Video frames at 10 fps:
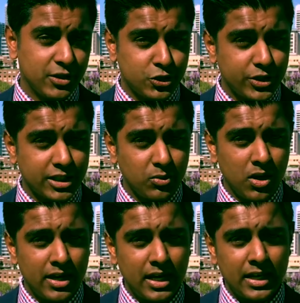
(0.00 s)
of a stricter
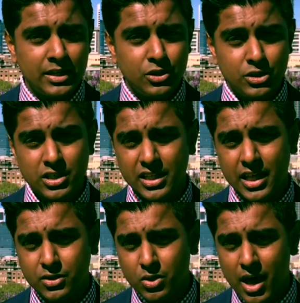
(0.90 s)
one, and usually
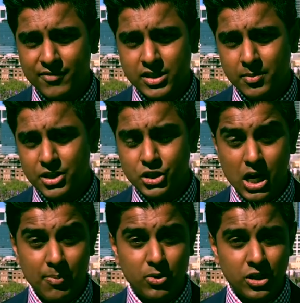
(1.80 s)
they do have some of the
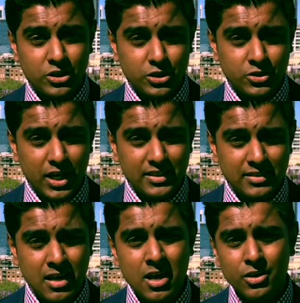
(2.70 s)
sharper interest
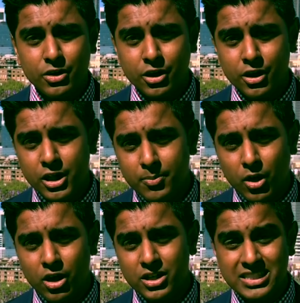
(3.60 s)
rates. You could only
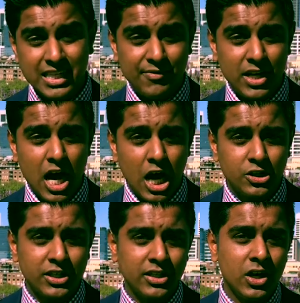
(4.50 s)
borrow
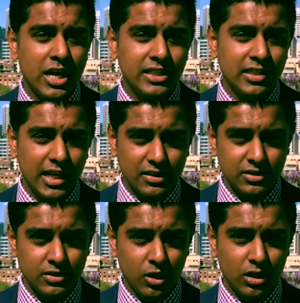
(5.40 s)

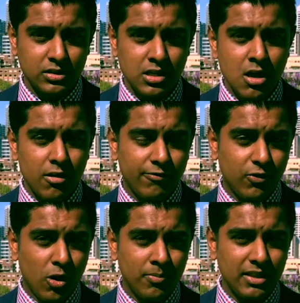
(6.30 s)
$790,000
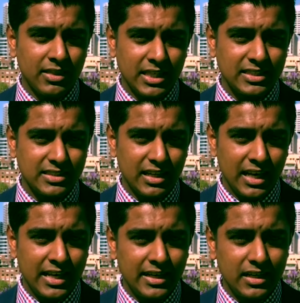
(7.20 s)
from this
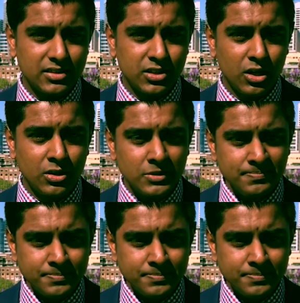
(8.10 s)
lender. So